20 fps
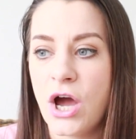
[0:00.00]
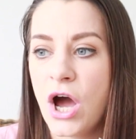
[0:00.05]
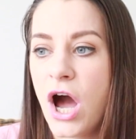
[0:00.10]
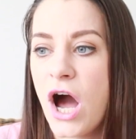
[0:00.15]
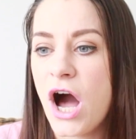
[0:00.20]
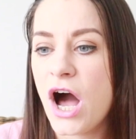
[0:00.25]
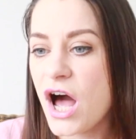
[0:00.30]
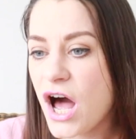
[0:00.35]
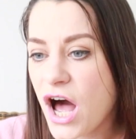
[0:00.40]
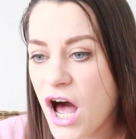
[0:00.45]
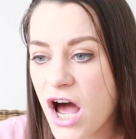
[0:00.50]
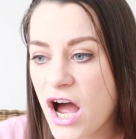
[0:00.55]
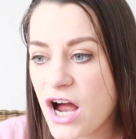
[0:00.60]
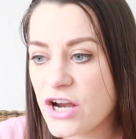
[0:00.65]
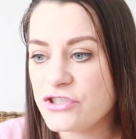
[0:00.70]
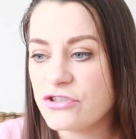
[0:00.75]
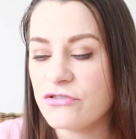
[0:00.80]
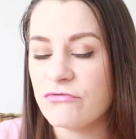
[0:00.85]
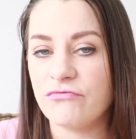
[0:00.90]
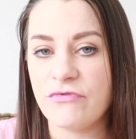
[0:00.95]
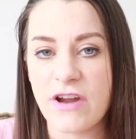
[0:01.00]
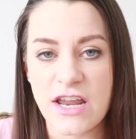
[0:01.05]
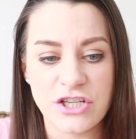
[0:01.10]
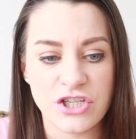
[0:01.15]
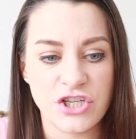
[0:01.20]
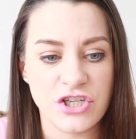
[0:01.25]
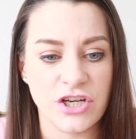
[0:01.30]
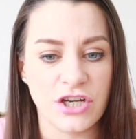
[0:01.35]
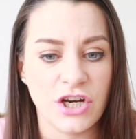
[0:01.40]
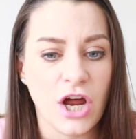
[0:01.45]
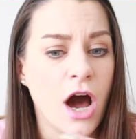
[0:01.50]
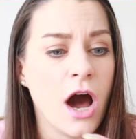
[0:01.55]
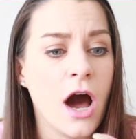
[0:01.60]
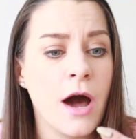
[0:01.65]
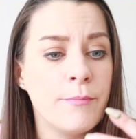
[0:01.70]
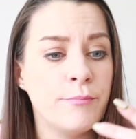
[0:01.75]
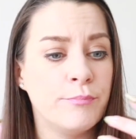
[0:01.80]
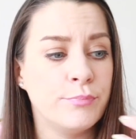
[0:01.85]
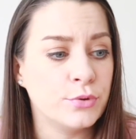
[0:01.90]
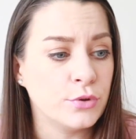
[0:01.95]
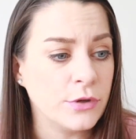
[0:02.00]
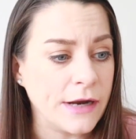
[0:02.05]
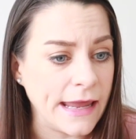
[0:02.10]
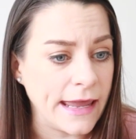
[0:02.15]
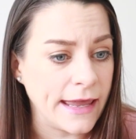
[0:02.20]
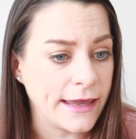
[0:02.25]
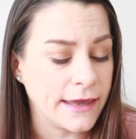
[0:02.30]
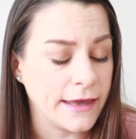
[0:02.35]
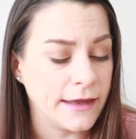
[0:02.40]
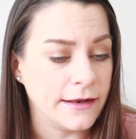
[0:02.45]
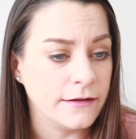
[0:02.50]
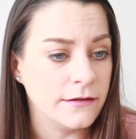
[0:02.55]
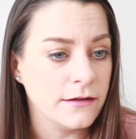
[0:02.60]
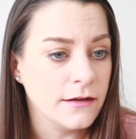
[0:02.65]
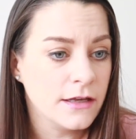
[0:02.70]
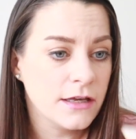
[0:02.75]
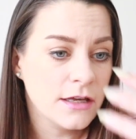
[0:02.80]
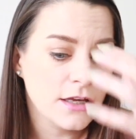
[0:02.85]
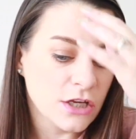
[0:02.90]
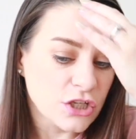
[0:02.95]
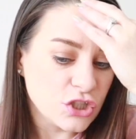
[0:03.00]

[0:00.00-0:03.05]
heart-wrenching, heartbreaking